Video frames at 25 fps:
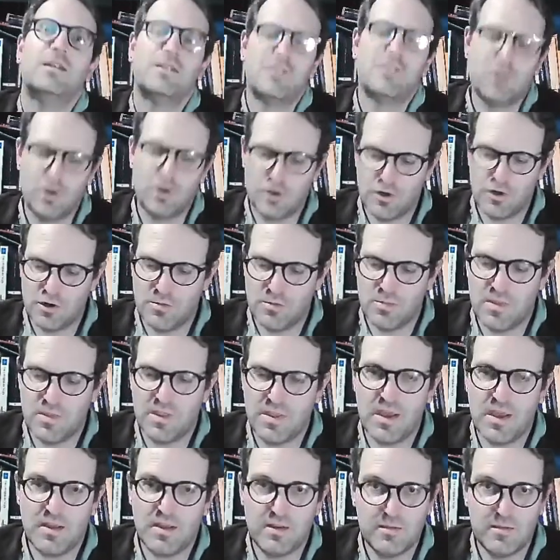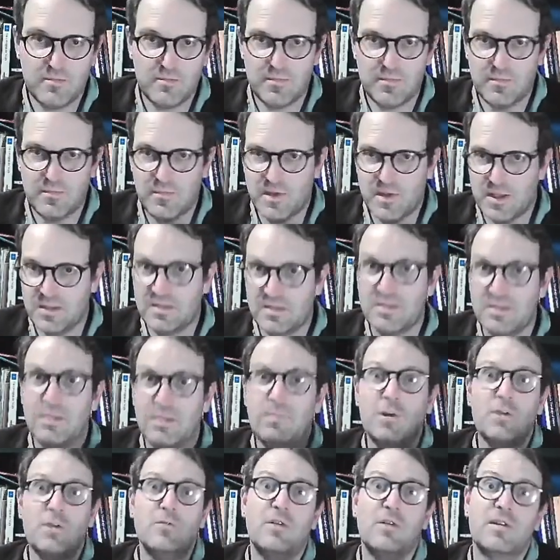term that means
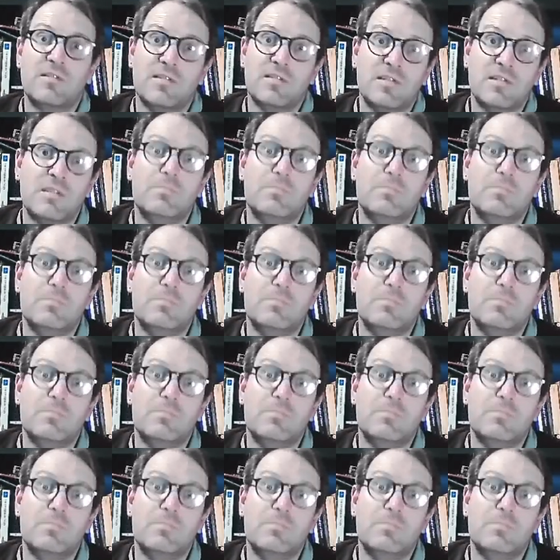somebody who doesn't